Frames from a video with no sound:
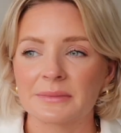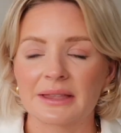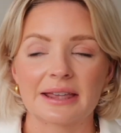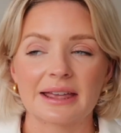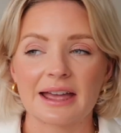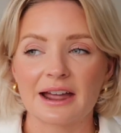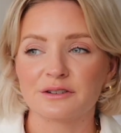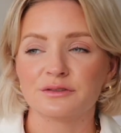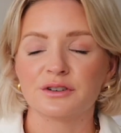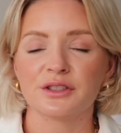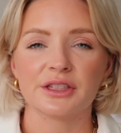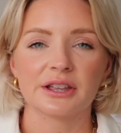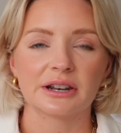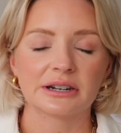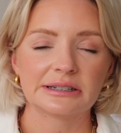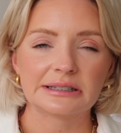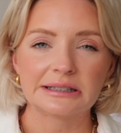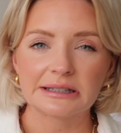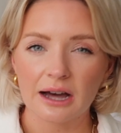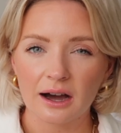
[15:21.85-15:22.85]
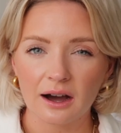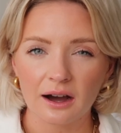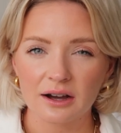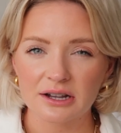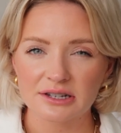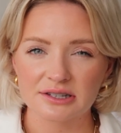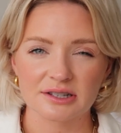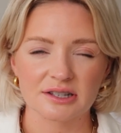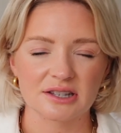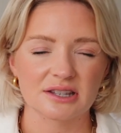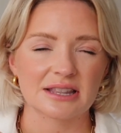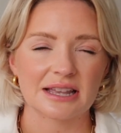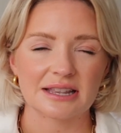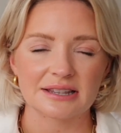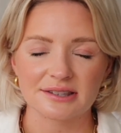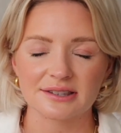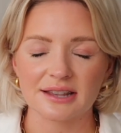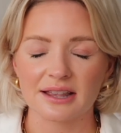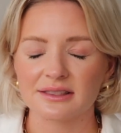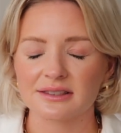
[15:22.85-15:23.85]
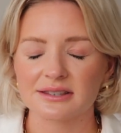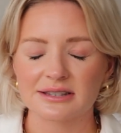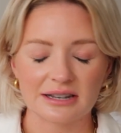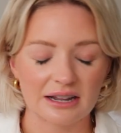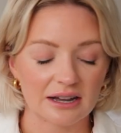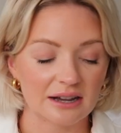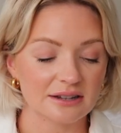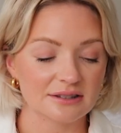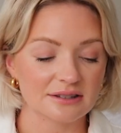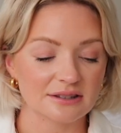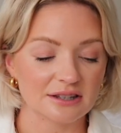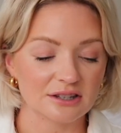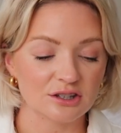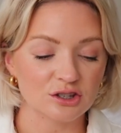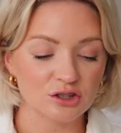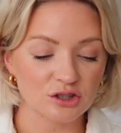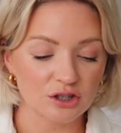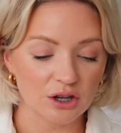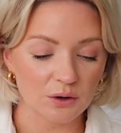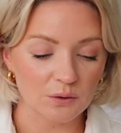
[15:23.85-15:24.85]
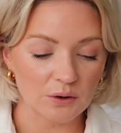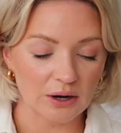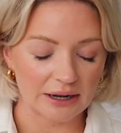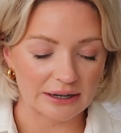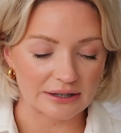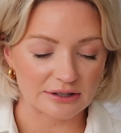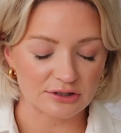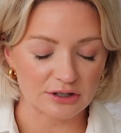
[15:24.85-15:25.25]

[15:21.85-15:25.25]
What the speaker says: Like, everything lasts, their scents last, and they're so nice.